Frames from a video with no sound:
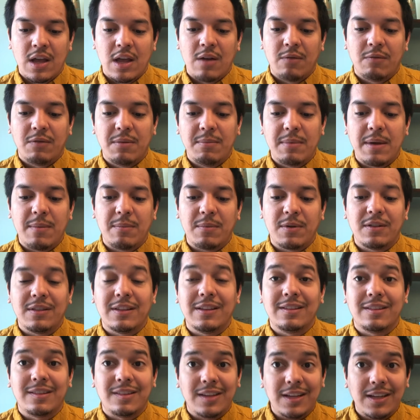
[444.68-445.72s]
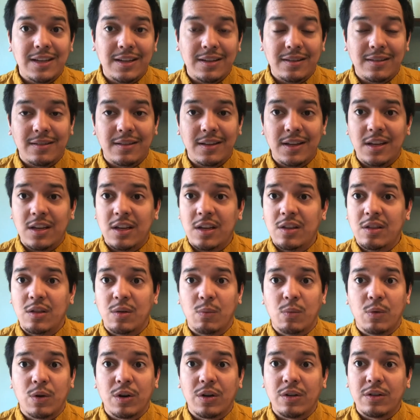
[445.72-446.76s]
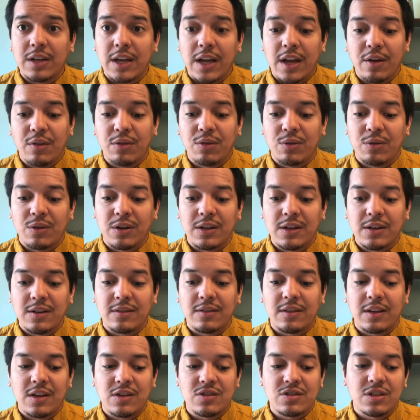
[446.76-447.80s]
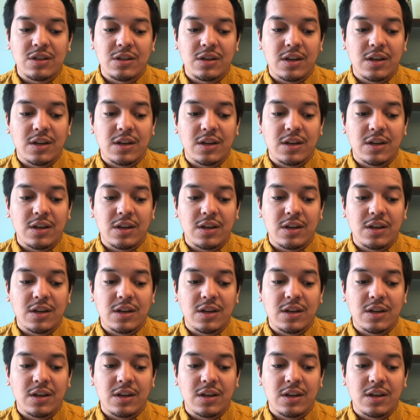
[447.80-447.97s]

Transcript: Remember, the CDC, the World Health Organization,